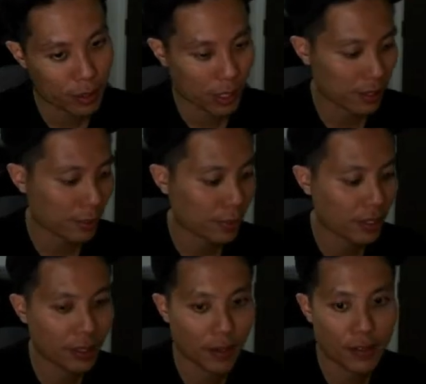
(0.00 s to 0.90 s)
like
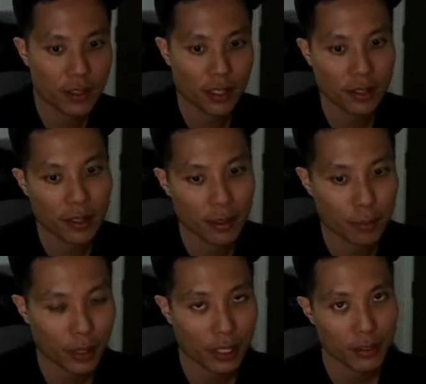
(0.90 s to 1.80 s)
something
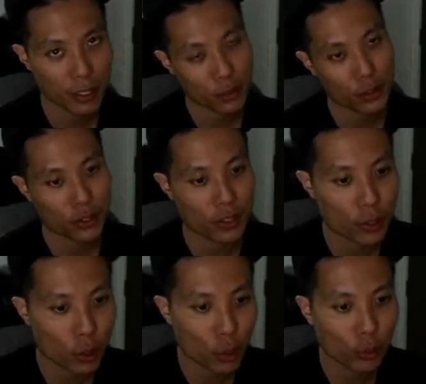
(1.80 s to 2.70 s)
devastating, but it's actually just a
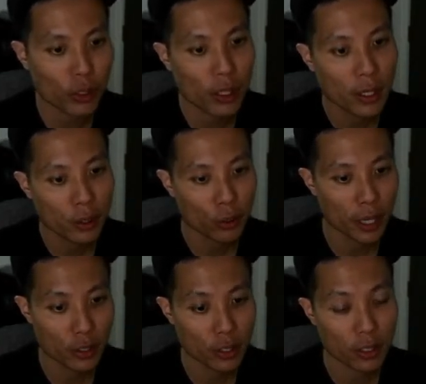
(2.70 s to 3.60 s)
code to
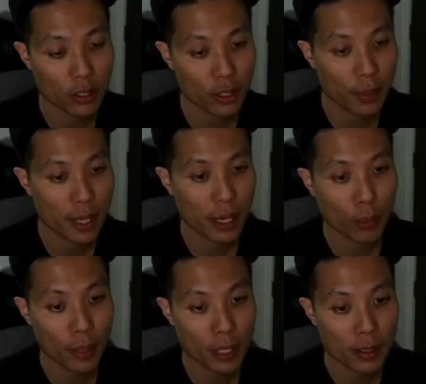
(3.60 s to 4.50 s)
ensure the
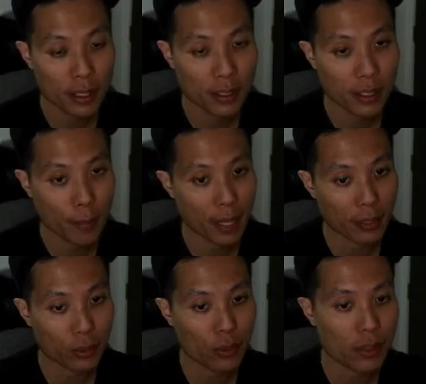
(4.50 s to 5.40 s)
GPIO pins are set
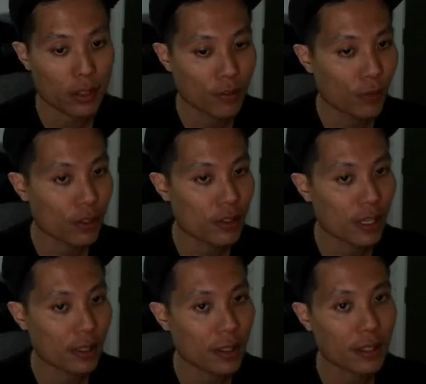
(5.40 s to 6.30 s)
back to its default
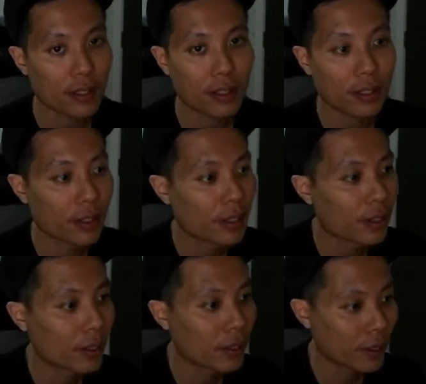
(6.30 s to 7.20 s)
setting.
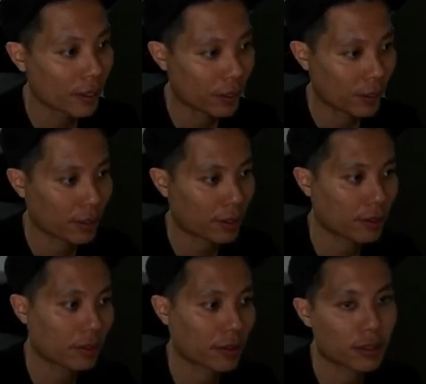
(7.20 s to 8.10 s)

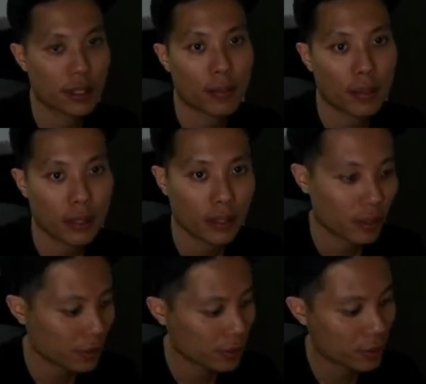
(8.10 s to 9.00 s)
and the statement
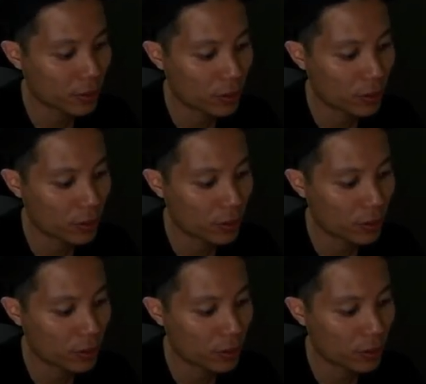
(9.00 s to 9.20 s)
is